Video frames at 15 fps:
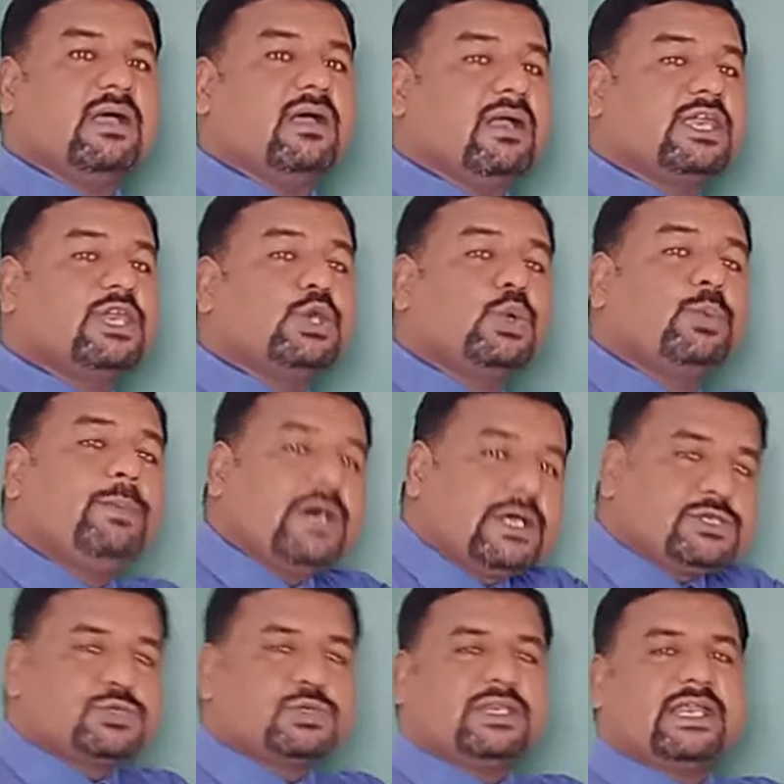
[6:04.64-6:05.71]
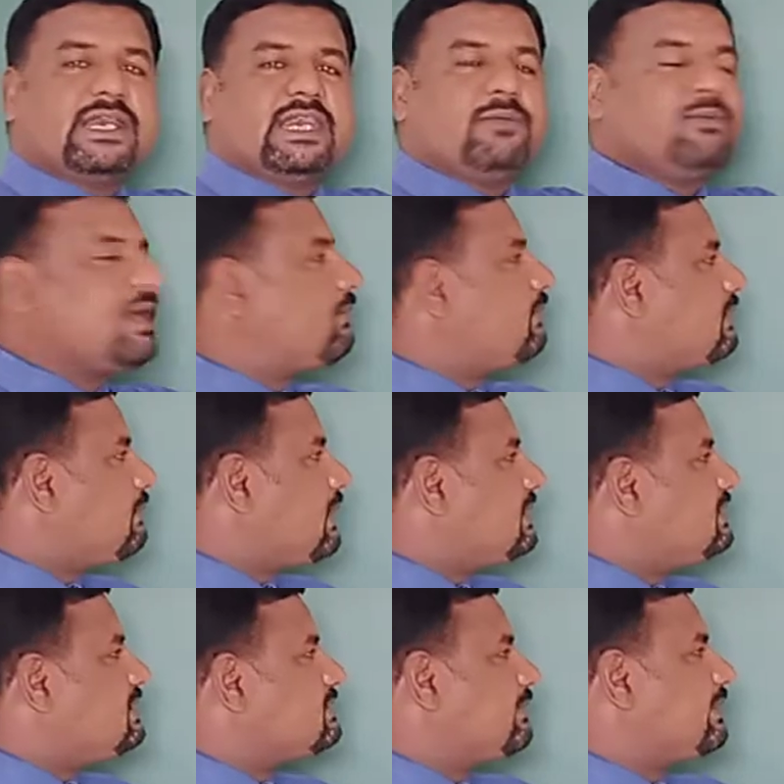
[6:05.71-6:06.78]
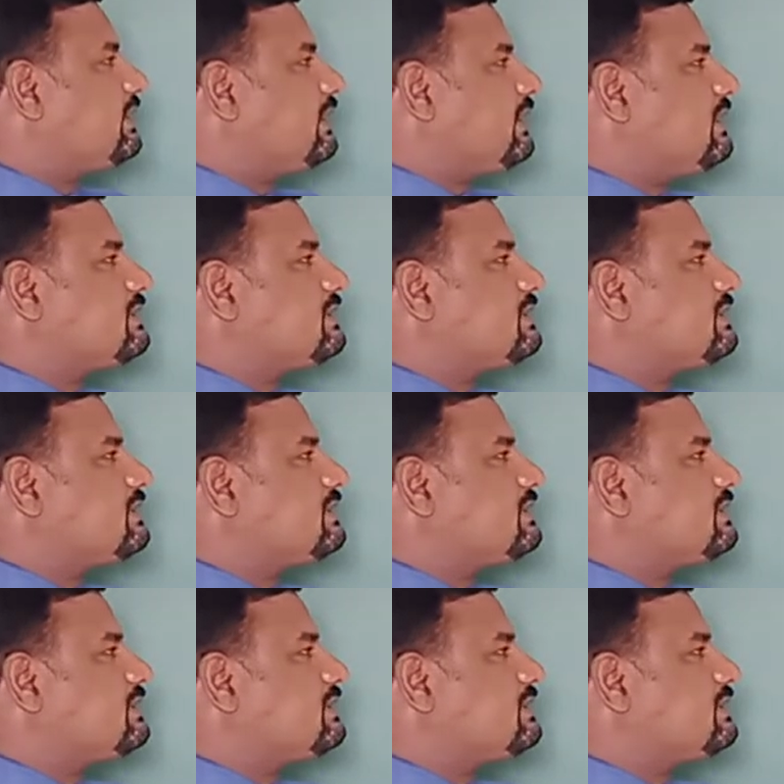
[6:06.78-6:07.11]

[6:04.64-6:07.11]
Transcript: give birth to their new young one by this method,